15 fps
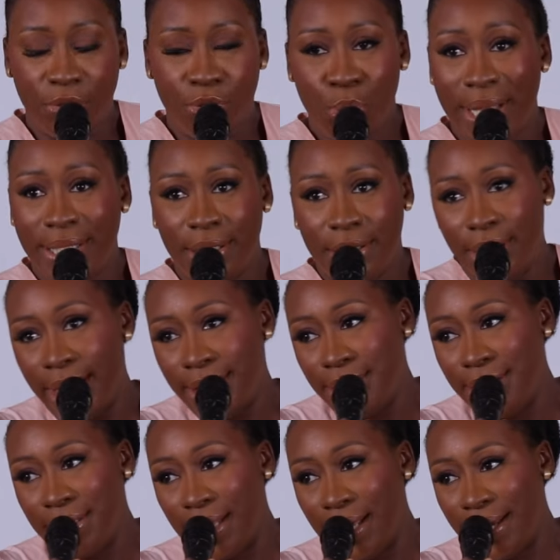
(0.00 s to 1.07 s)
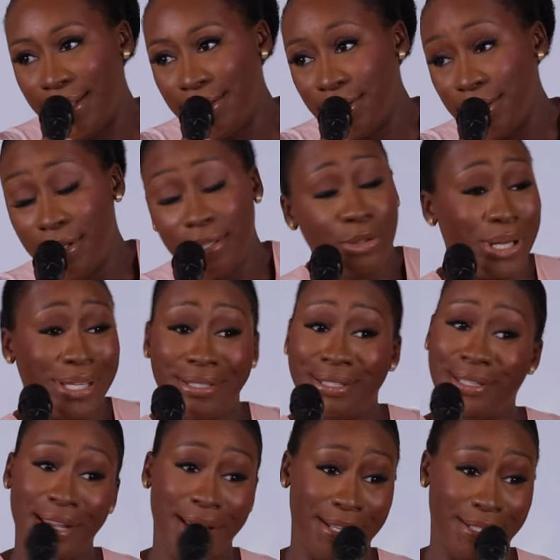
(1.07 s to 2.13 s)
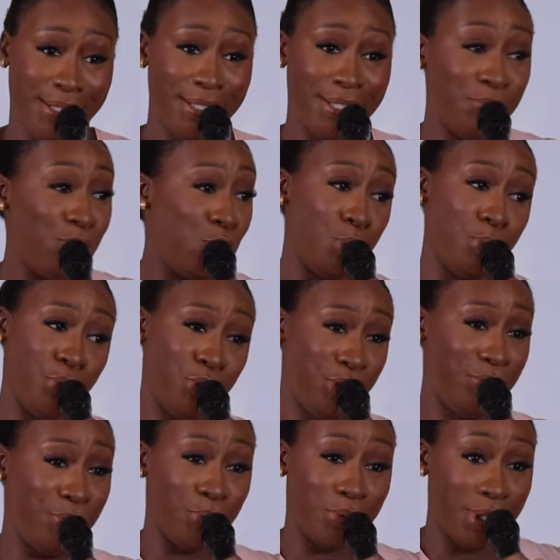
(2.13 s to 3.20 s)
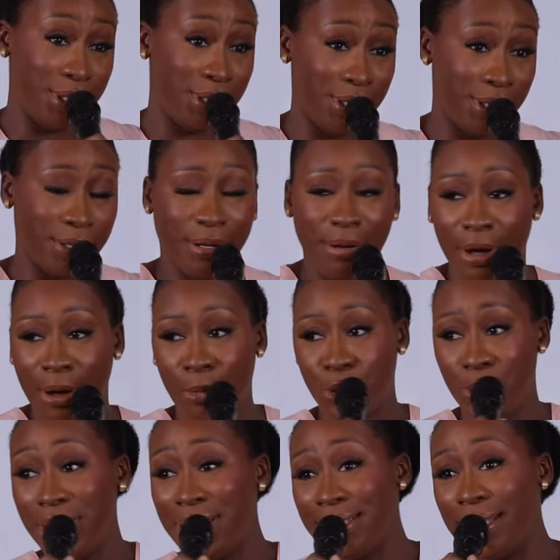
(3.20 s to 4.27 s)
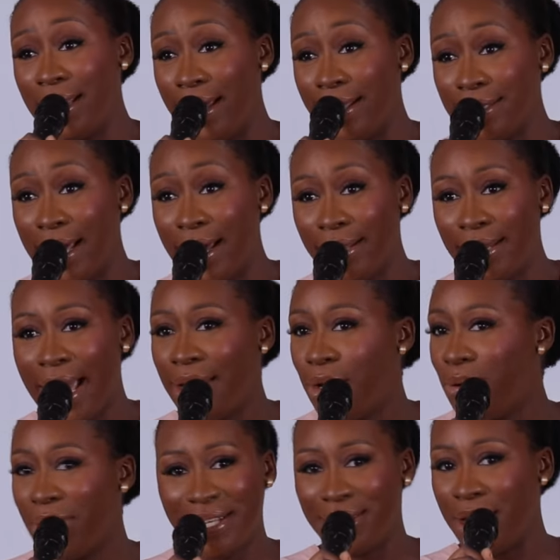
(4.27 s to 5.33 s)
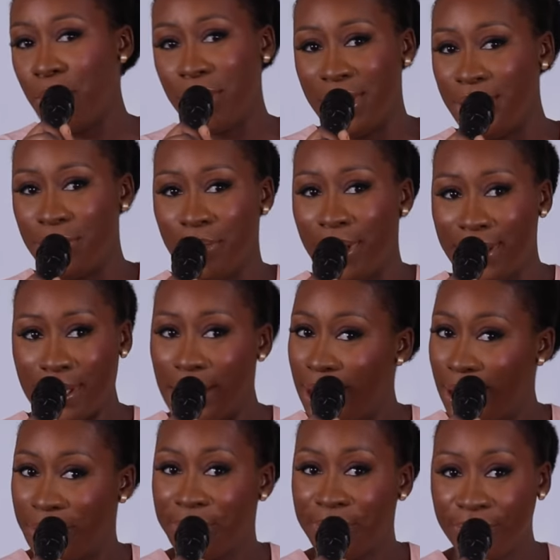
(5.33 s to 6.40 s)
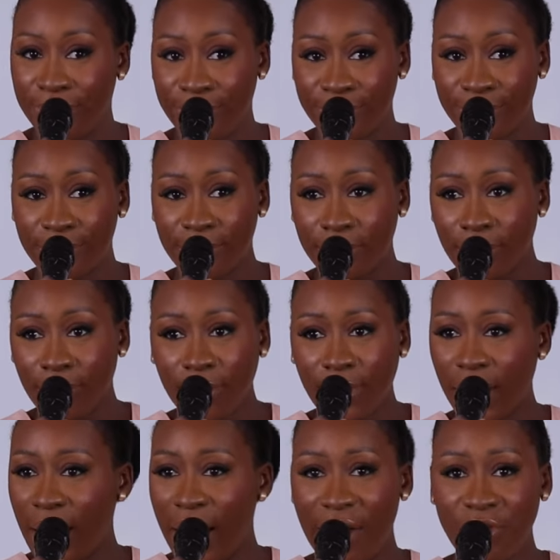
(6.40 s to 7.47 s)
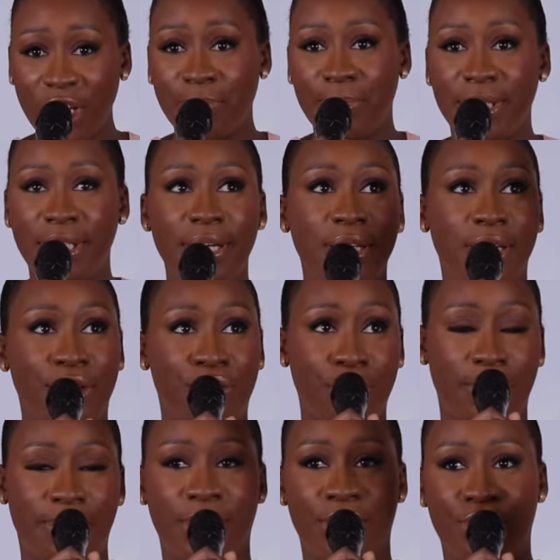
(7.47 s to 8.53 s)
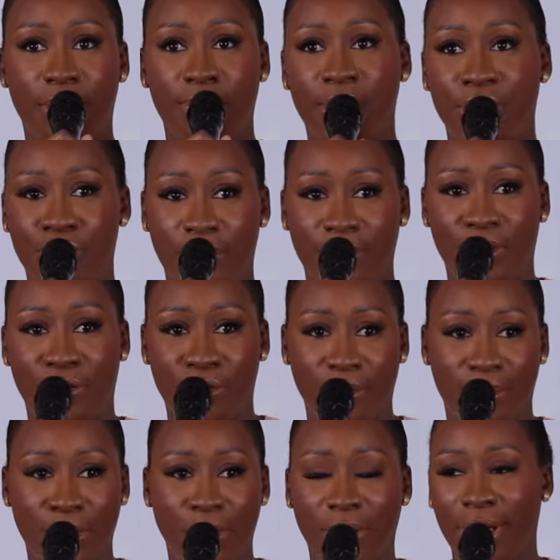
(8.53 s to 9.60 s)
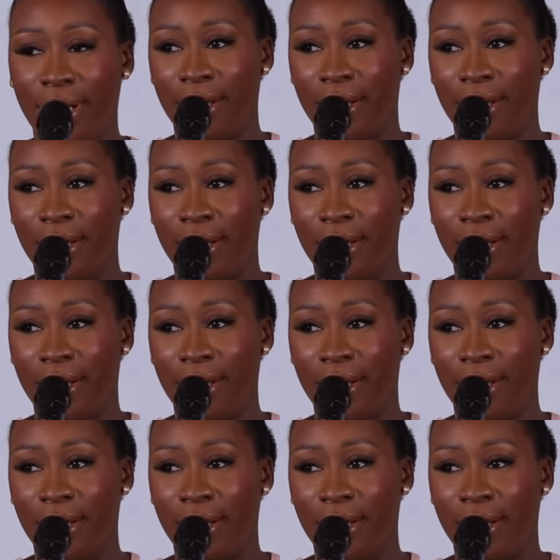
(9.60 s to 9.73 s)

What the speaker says: 20, 30 slides. 30 slides isn't too much for goodness sake. But 20 slides, and I don't understand what they do exactly. I've just been seeing disrupt on